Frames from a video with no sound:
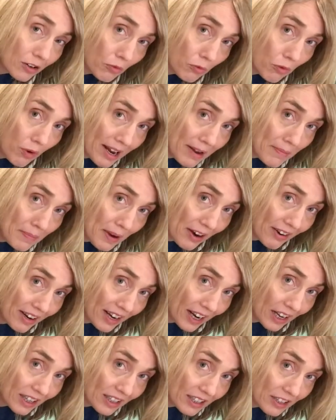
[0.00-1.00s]
of weight-bearing
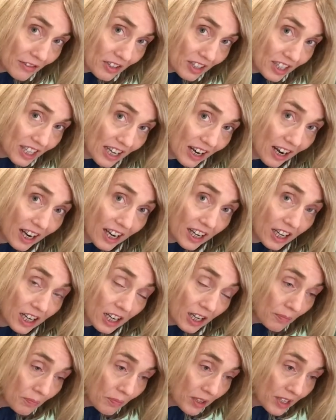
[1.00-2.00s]
activity like
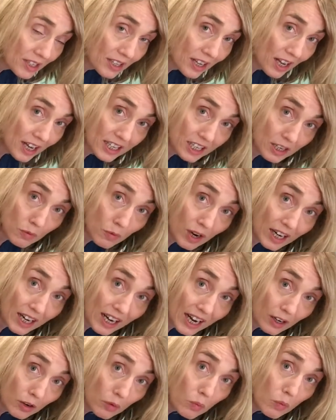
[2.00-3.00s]
sliding one
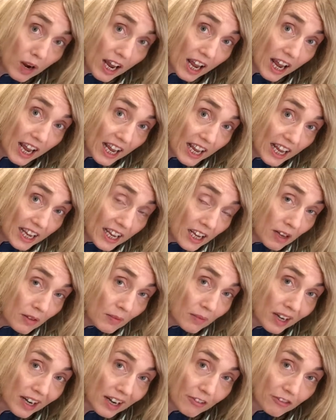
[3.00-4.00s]
leg away,
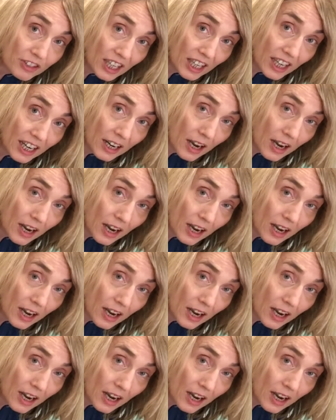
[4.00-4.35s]
lifting it